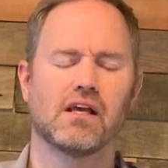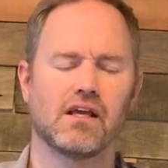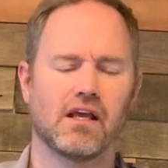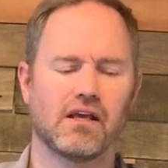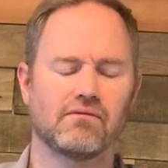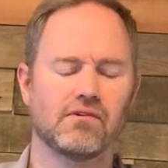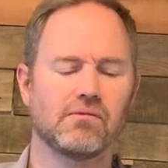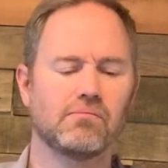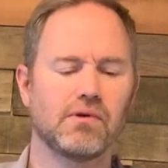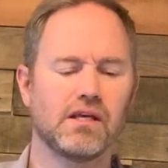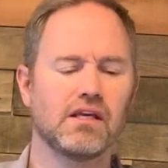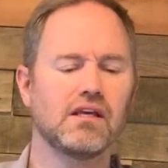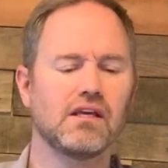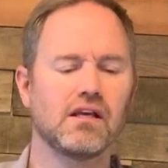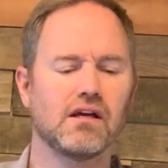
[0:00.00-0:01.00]
ever
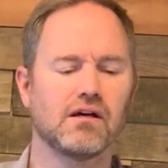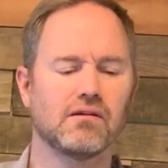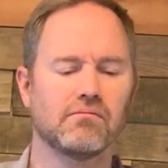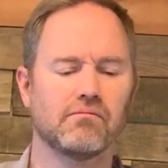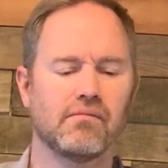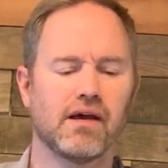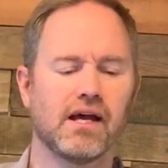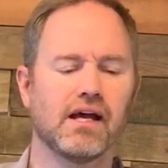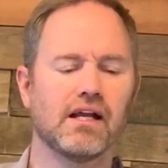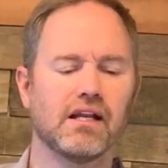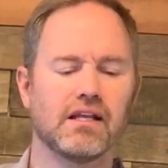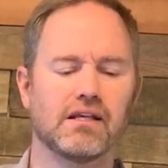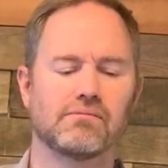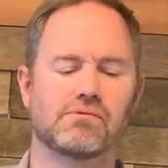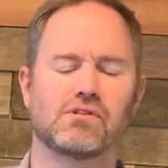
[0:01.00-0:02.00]
be on my
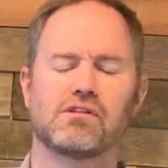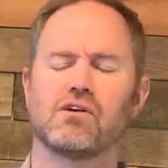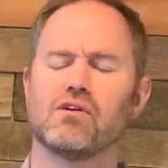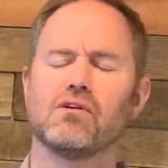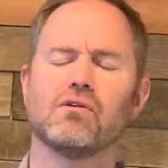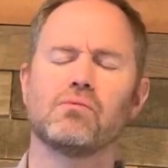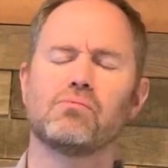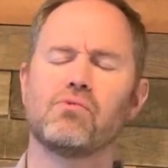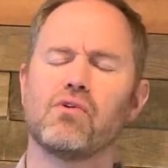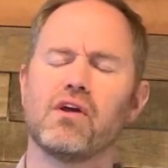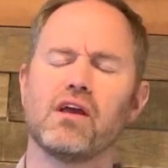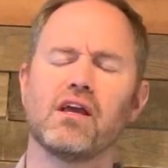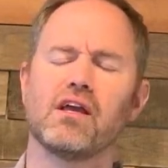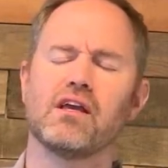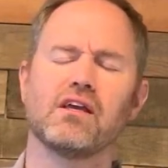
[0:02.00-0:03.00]
lips. Your
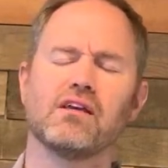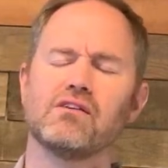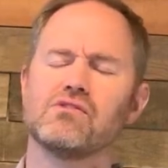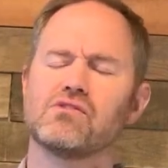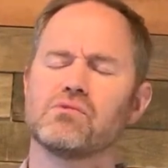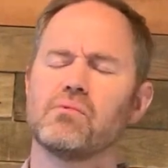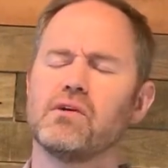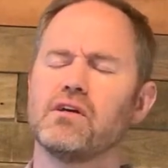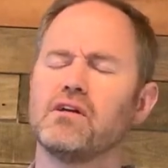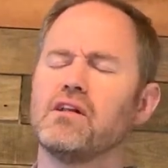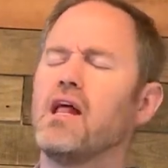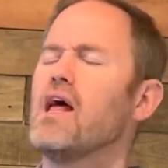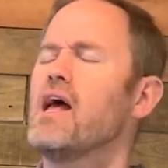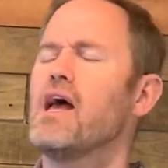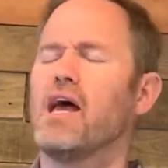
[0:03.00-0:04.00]
praise
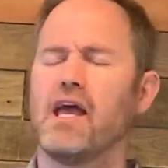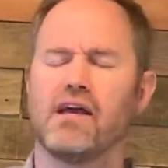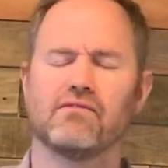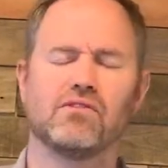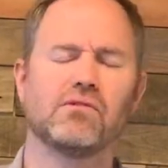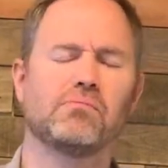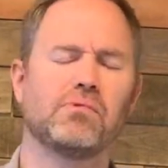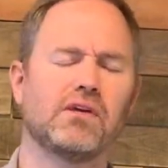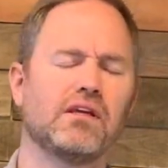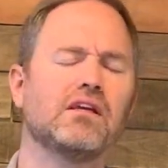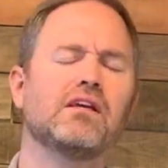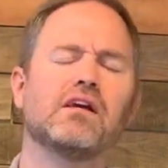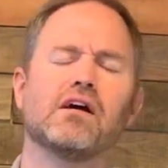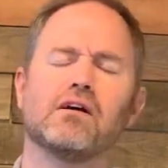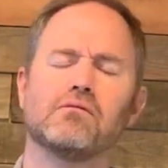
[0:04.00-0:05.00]
will ever
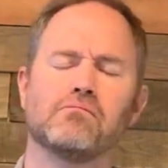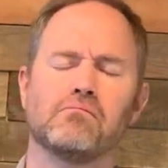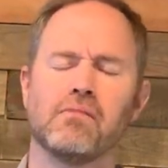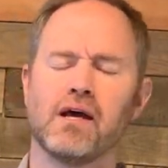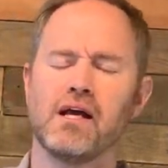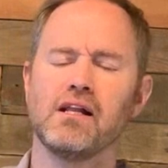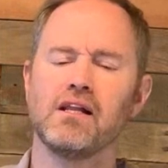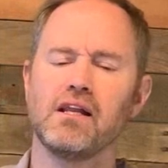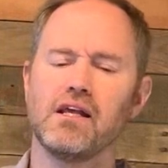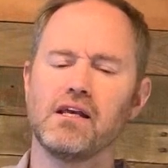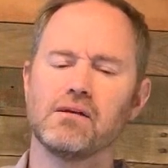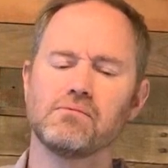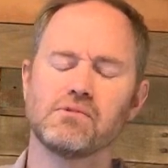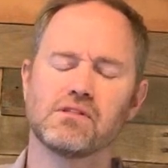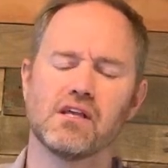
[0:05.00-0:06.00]
be on my
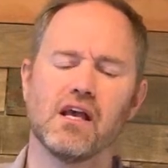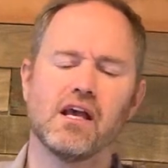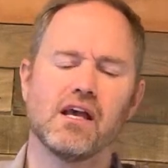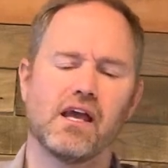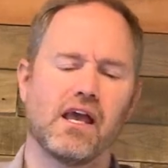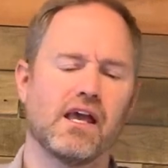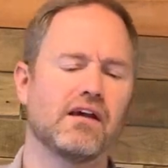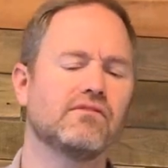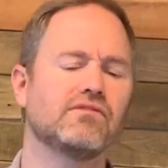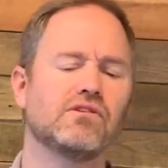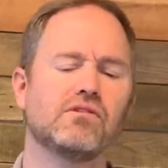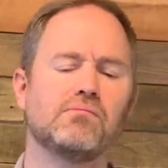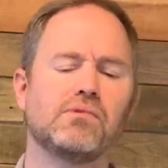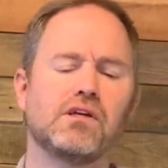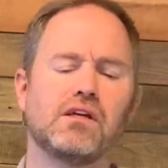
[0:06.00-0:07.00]
lips,
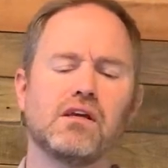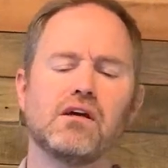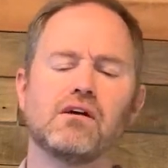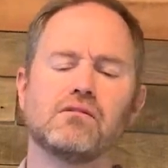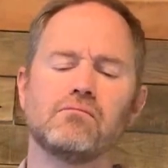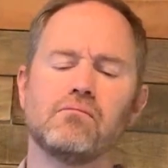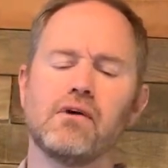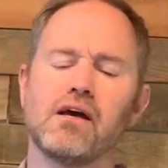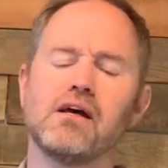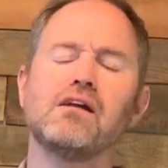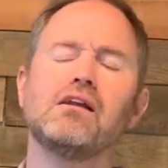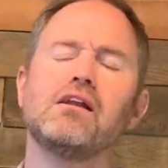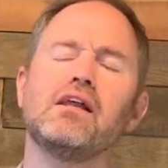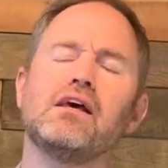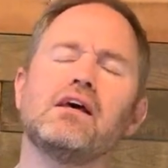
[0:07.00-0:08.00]
ever be on my
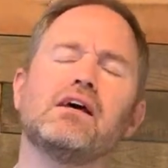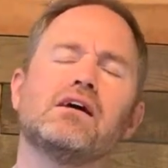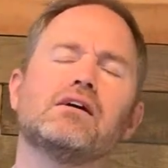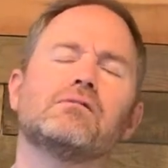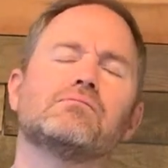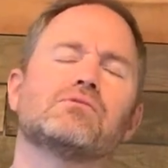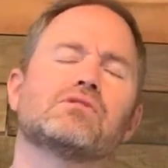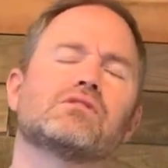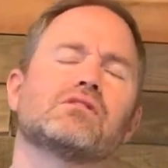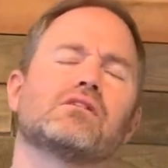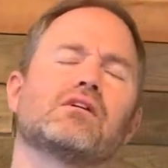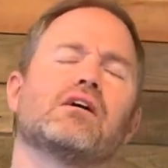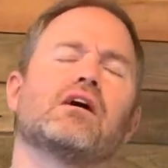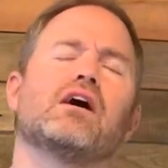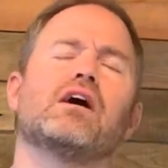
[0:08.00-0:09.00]
lips.
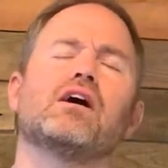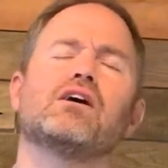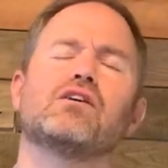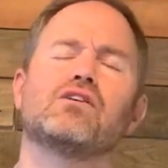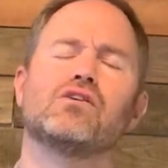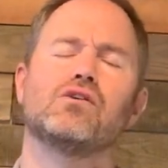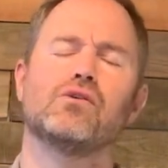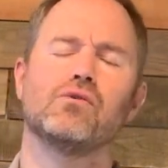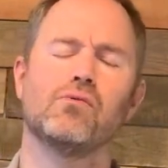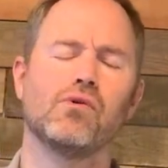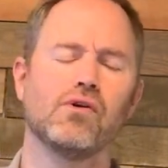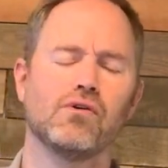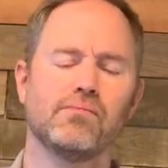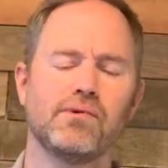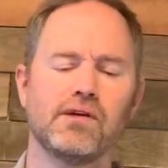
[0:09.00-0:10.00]
You
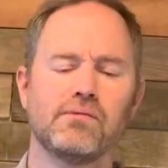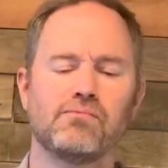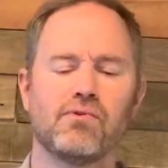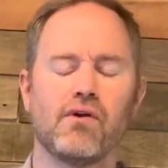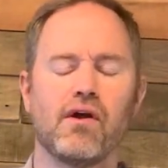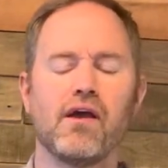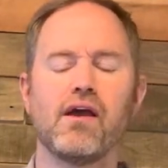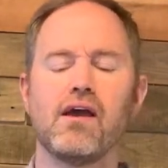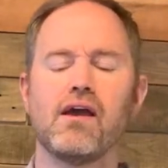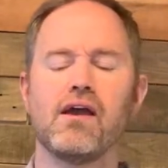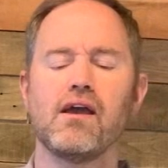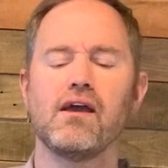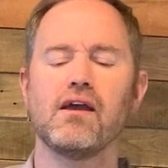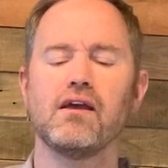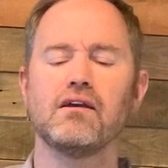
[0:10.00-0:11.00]
will be
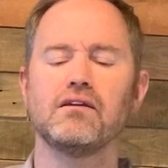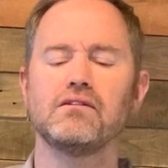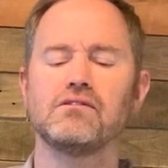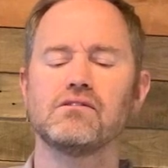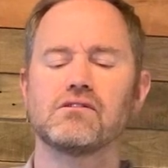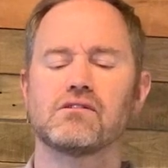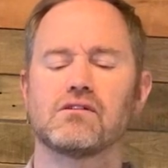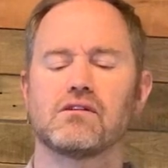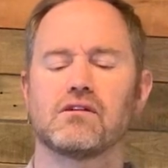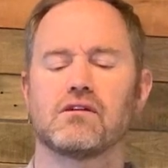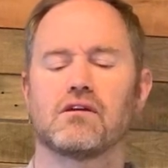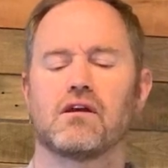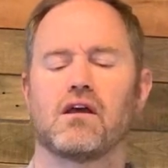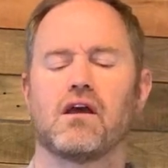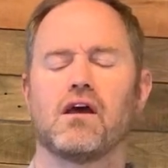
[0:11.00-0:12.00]
praised,
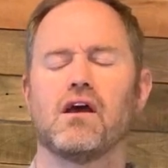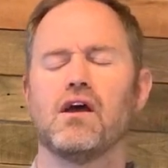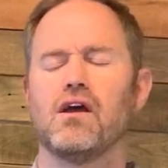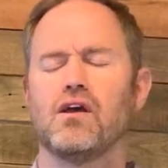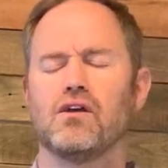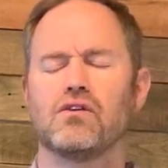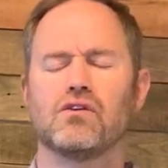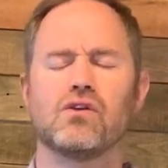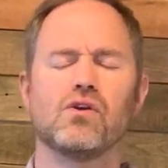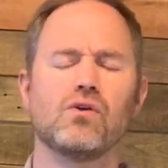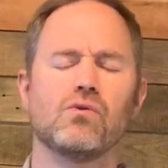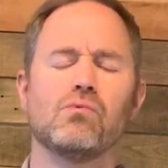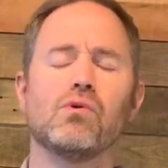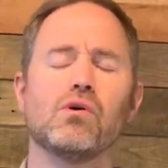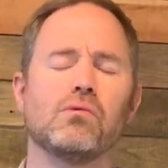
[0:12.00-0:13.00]

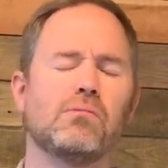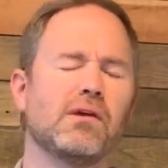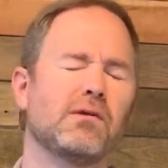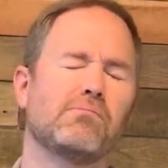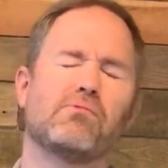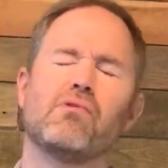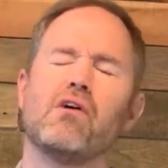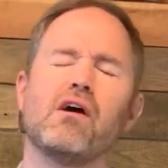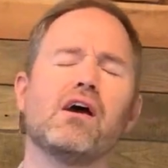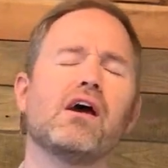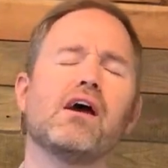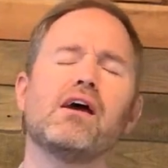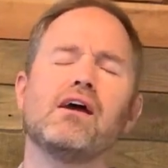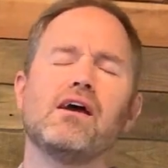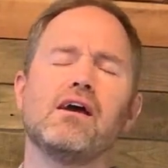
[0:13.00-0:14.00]
you will be
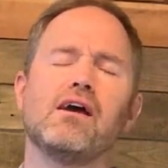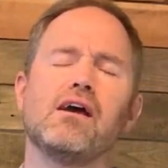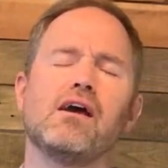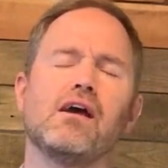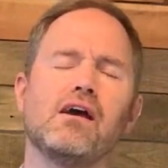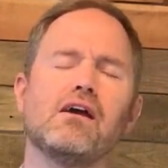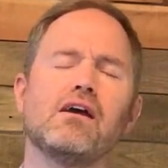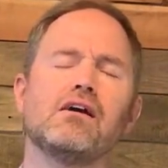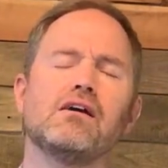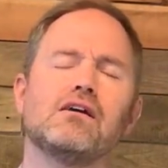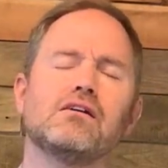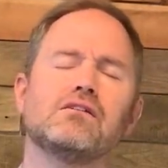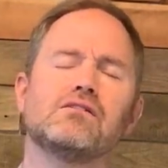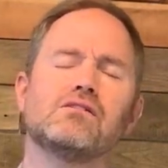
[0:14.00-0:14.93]
praised.